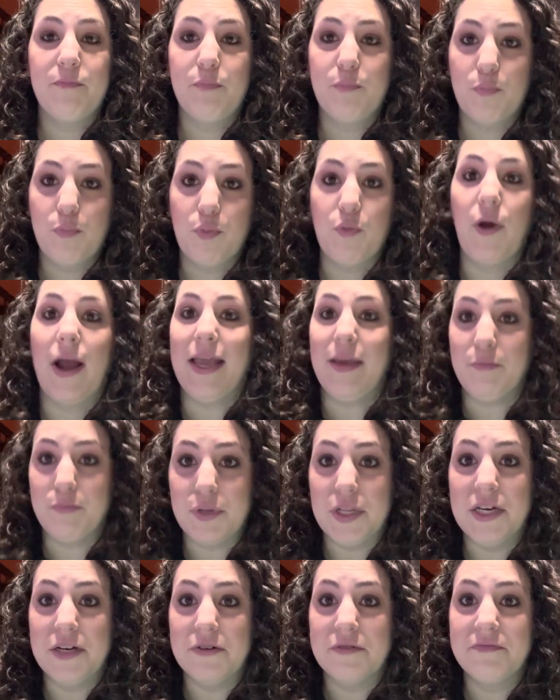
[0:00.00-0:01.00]
bright
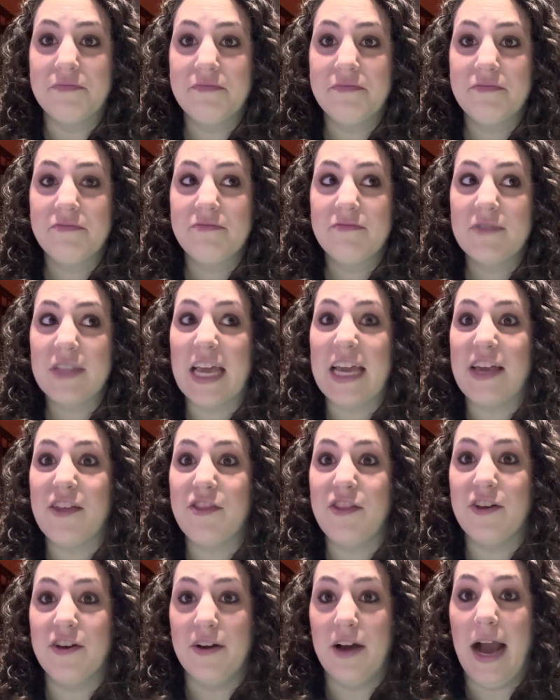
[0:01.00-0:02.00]
blue, like
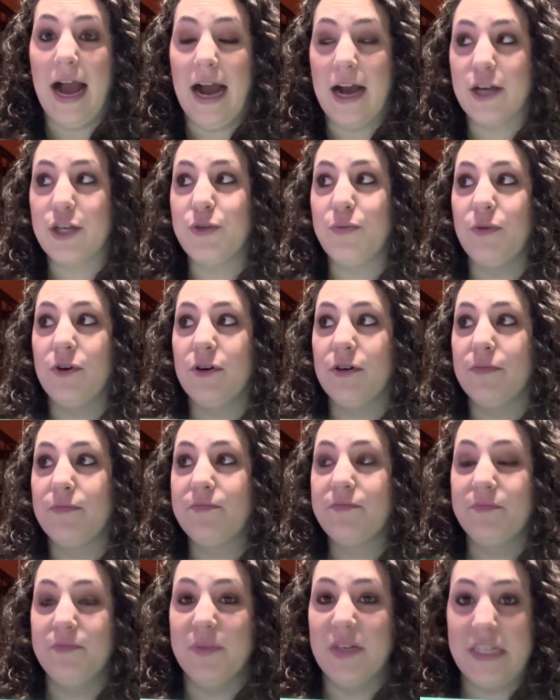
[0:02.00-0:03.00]
the
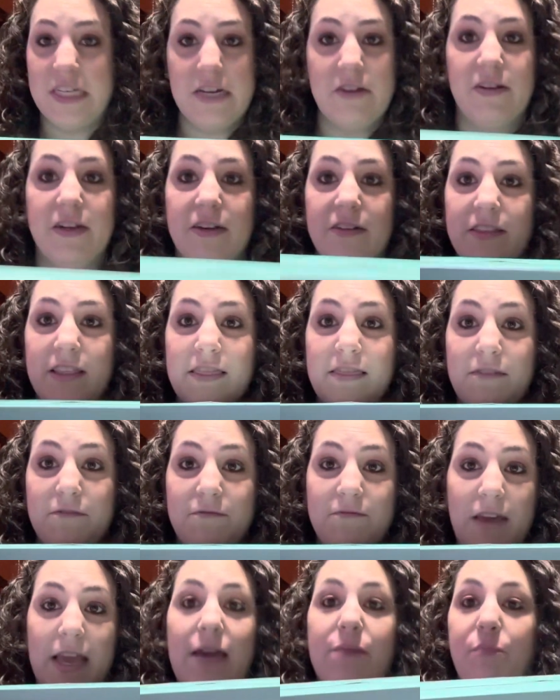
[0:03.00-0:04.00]
actual material that the
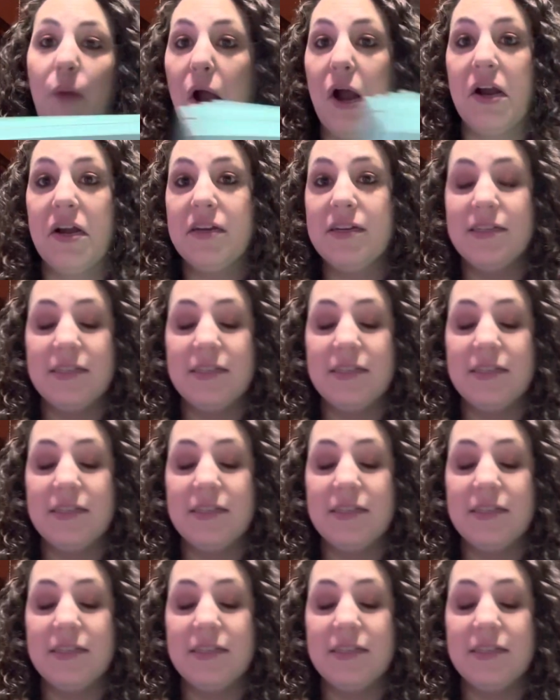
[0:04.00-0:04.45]
fan part